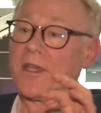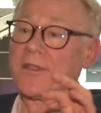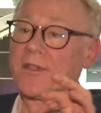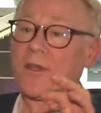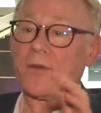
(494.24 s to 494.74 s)

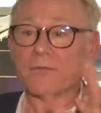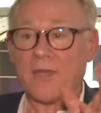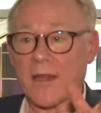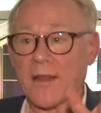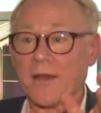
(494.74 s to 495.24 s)
years ago,
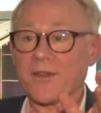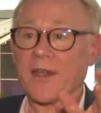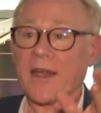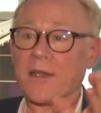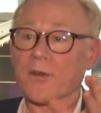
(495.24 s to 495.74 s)

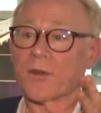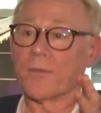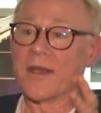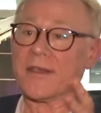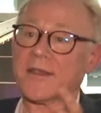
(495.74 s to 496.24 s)

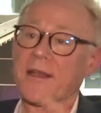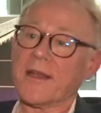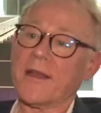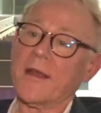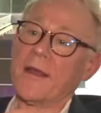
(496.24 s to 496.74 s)
10,800
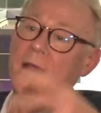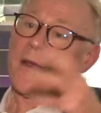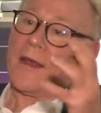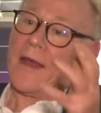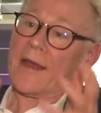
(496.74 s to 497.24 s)
BC,
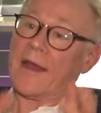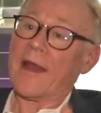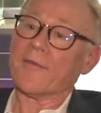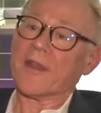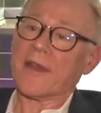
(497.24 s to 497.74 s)
and
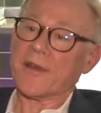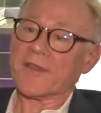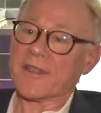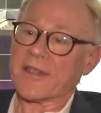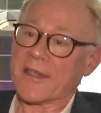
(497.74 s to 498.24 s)

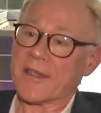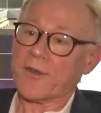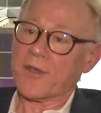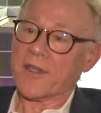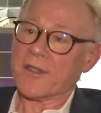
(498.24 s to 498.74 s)

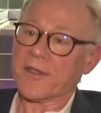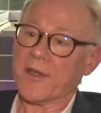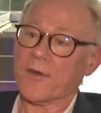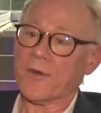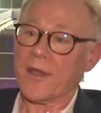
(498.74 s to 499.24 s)
11,600 years
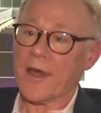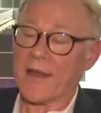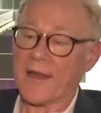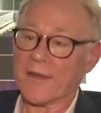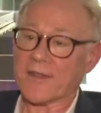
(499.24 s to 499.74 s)
ago,
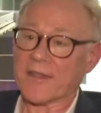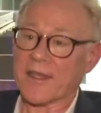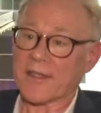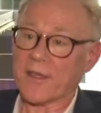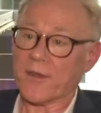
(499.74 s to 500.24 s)

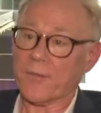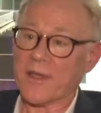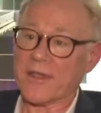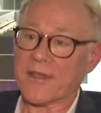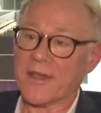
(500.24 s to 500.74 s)
9,600
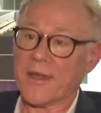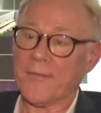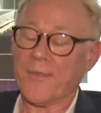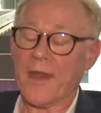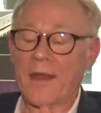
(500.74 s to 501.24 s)
BC.
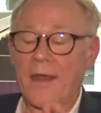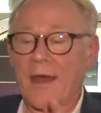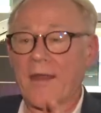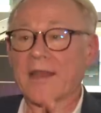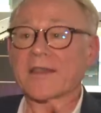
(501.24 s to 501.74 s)

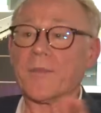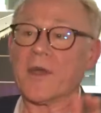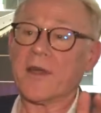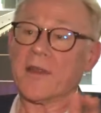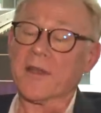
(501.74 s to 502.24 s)
And that's a
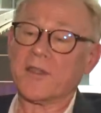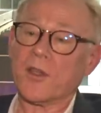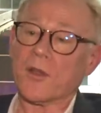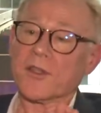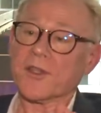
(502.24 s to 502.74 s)
period that
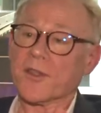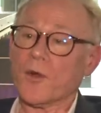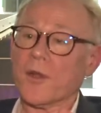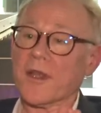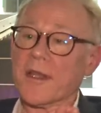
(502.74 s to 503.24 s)
geologists
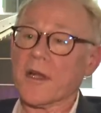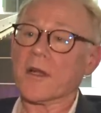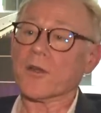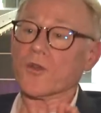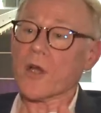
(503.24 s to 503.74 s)
call the
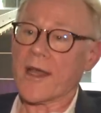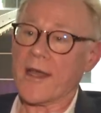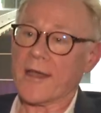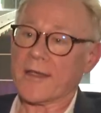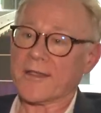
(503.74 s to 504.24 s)
Younger
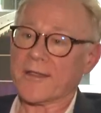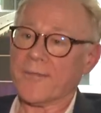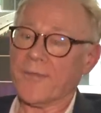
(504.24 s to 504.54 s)
Dryas.